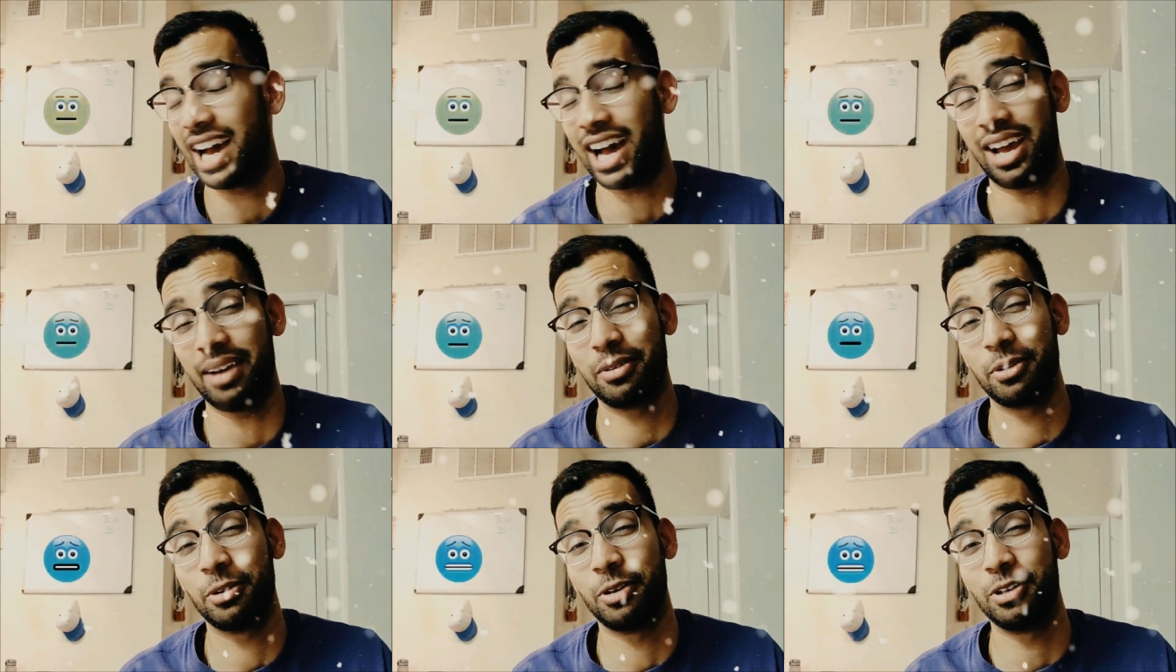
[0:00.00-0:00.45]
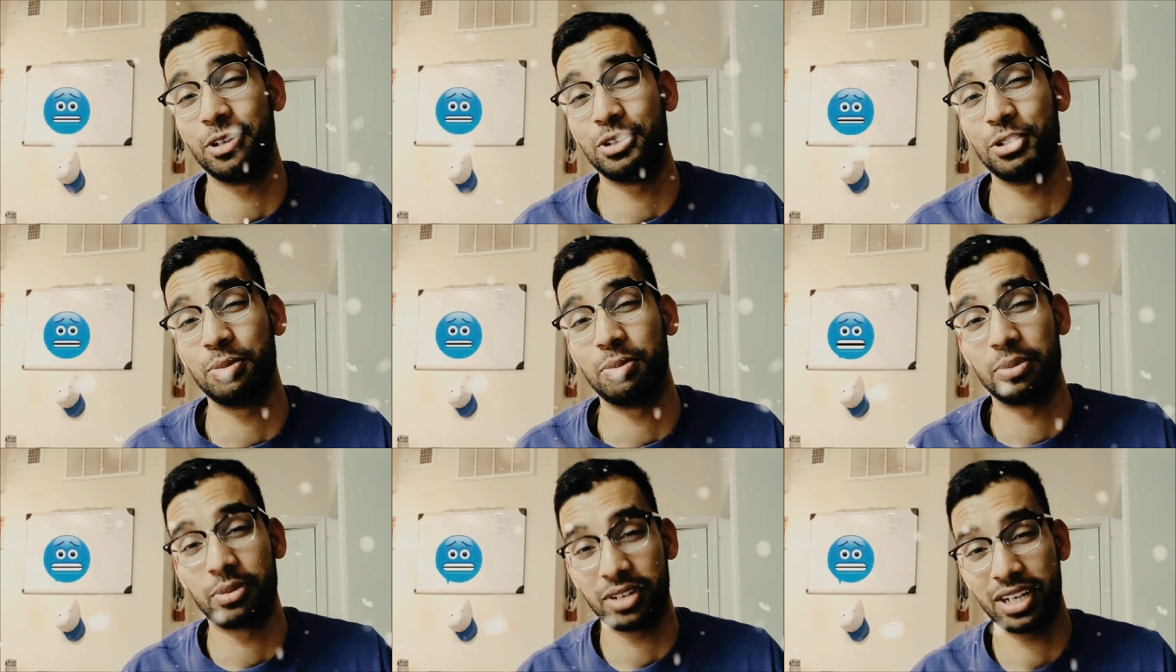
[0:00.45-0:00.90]
I'm going
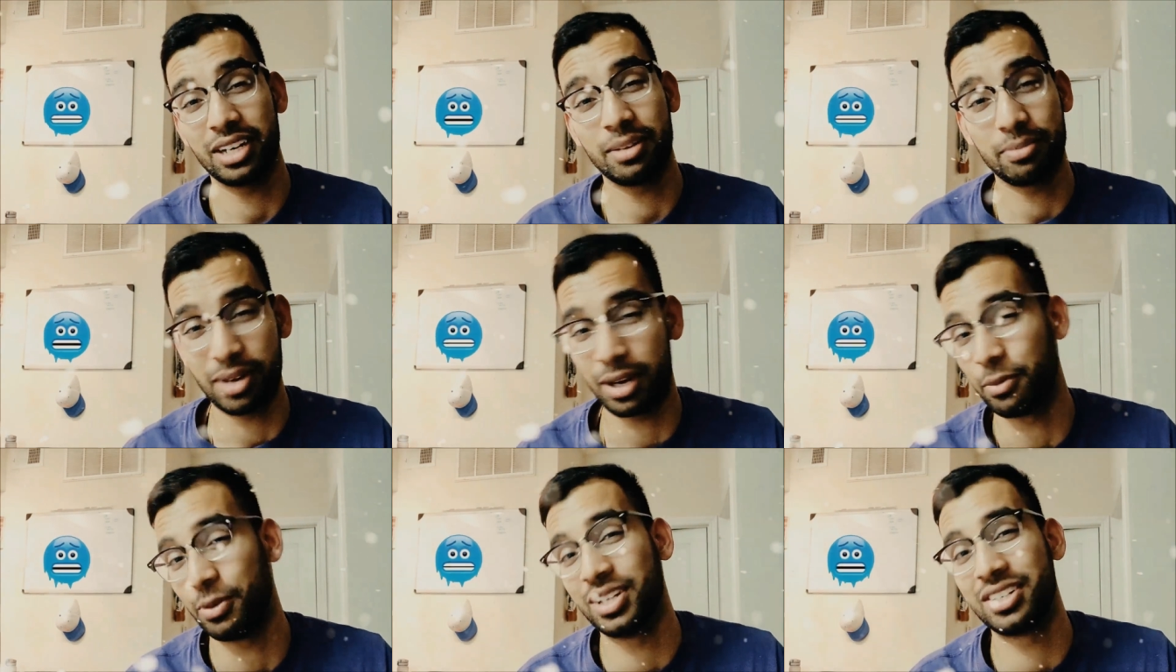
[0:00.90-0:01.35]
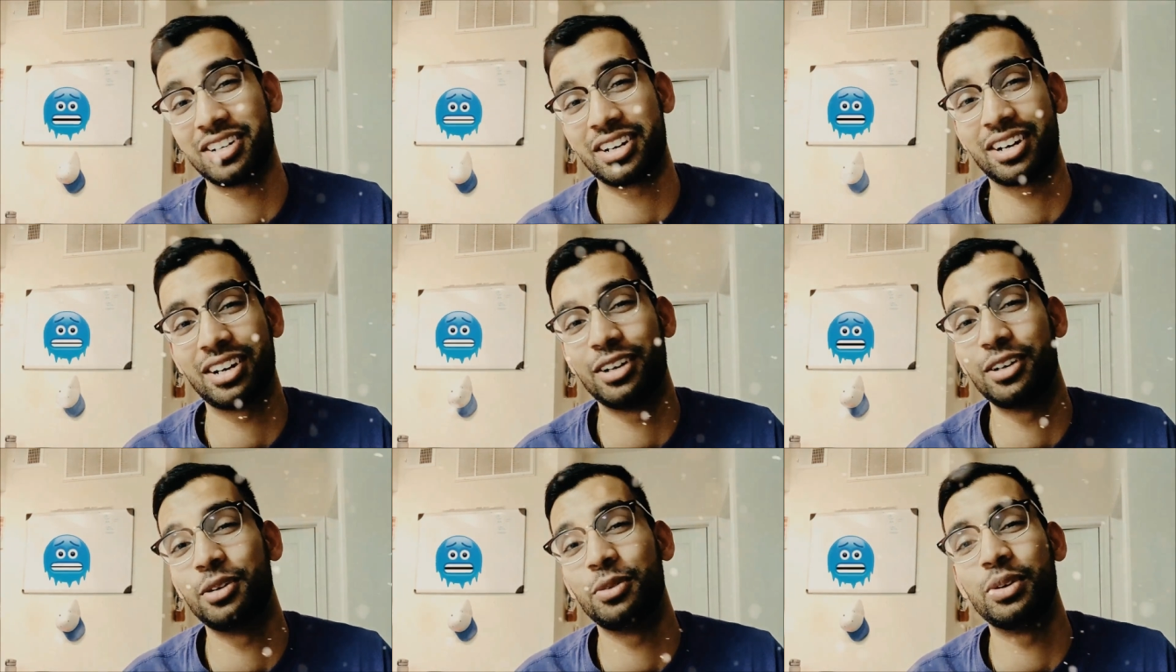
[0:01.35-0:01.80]
to bring my winter
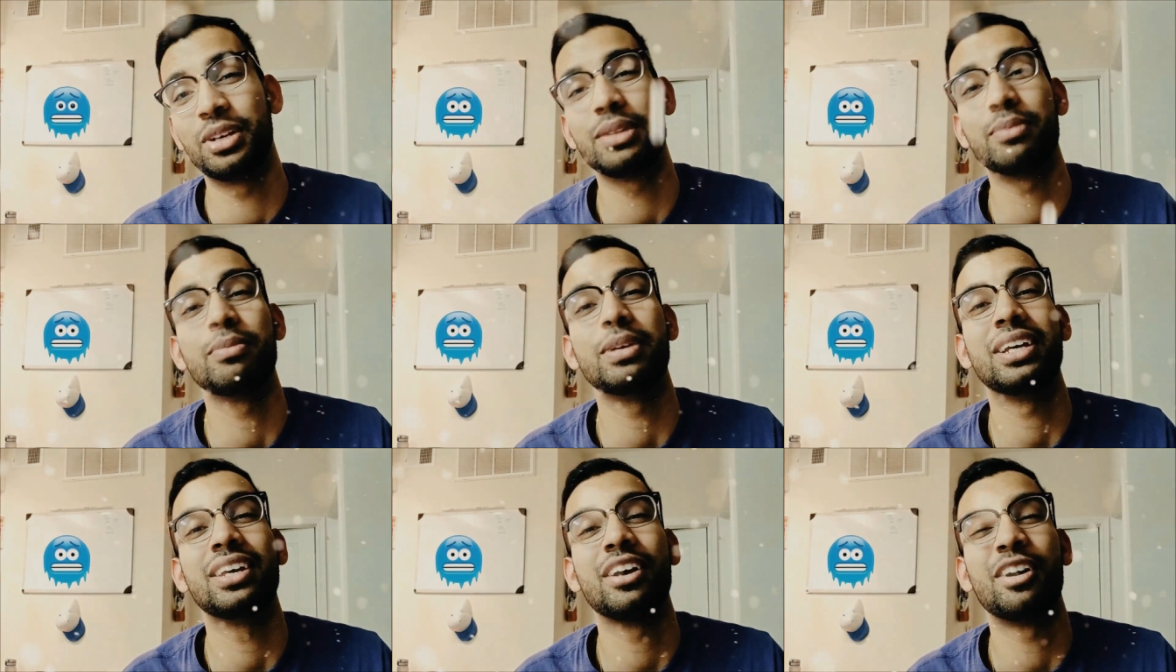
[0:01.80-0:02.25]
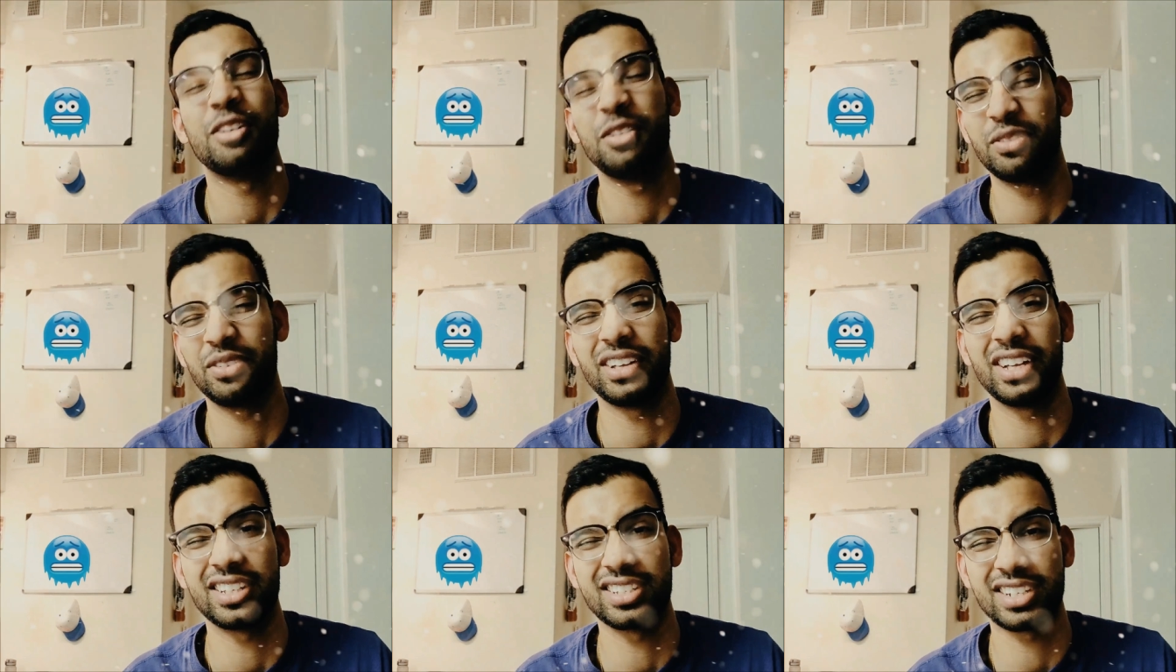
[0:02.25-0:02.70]
coat with me.
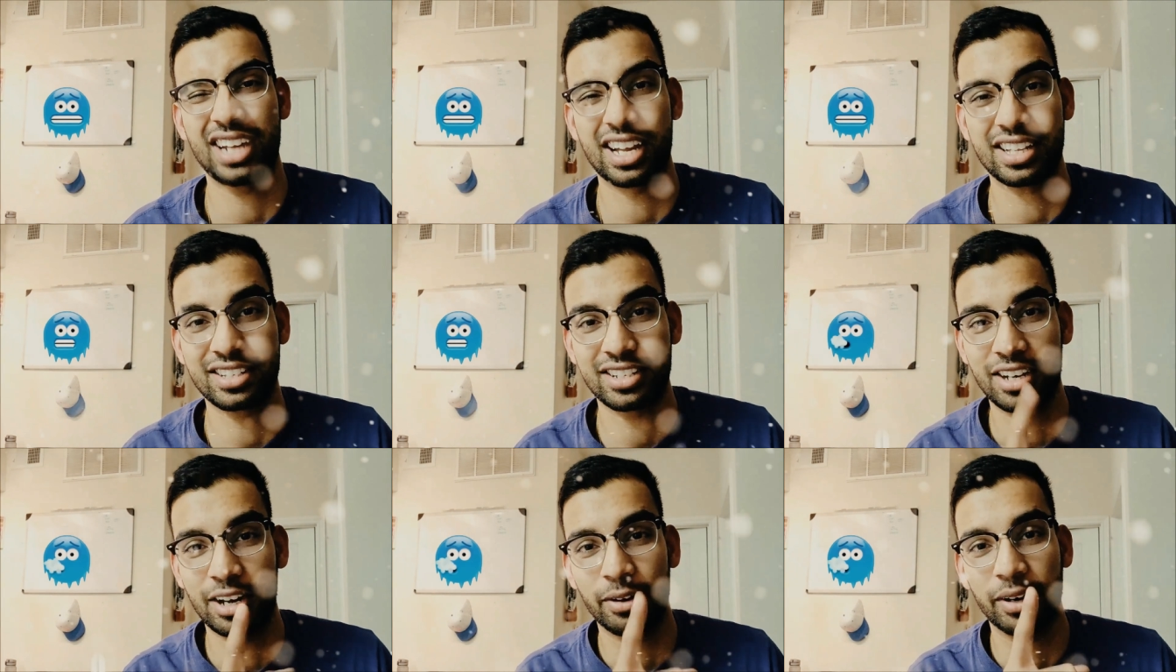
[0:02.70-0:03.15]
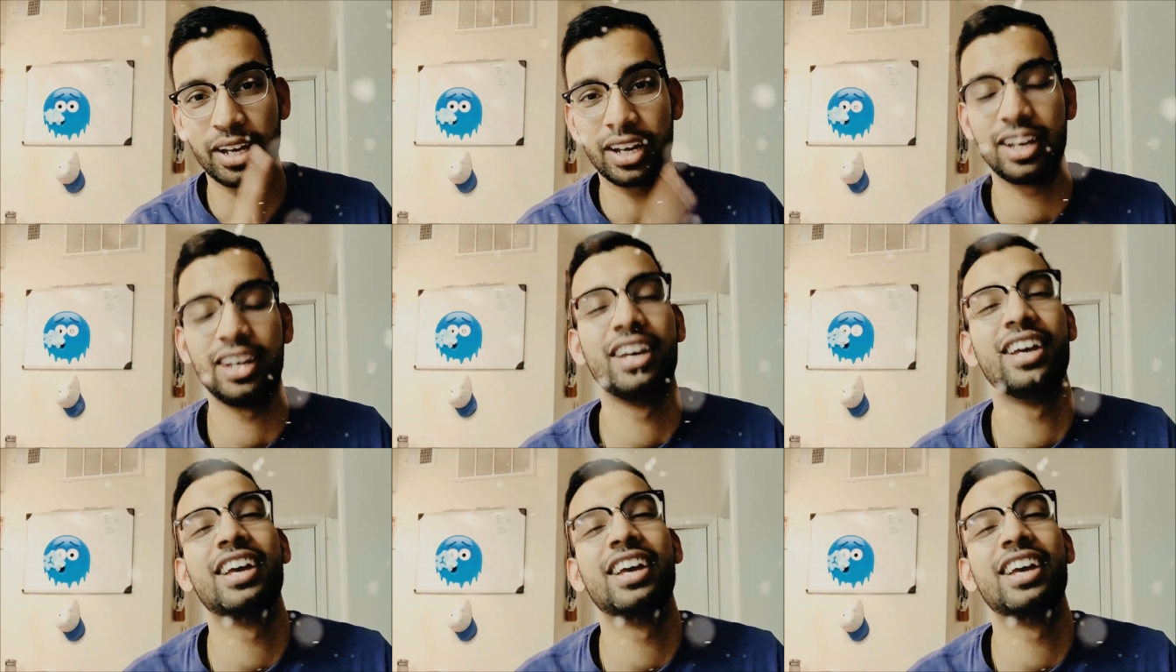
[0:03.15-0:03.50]
Hopefully, it's not snowing.